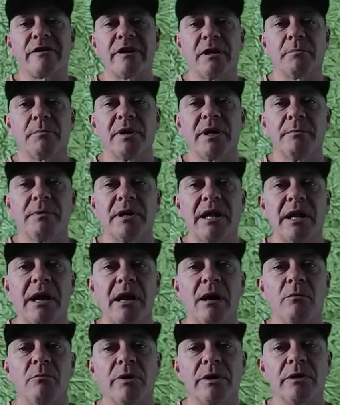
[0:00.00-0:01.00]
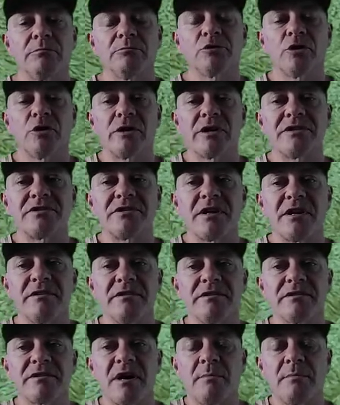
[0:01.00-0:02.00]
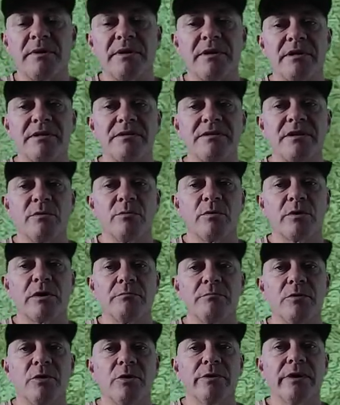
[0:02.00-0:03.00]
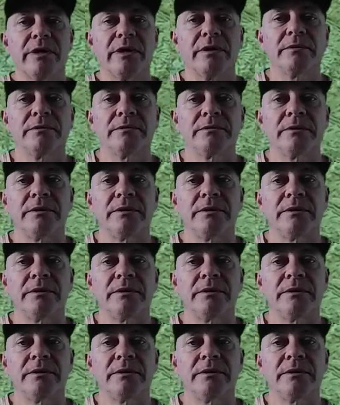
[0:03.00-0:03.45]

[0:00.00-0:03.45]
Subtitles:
freak people out when I'm trying to set this up and they see what I'm doing.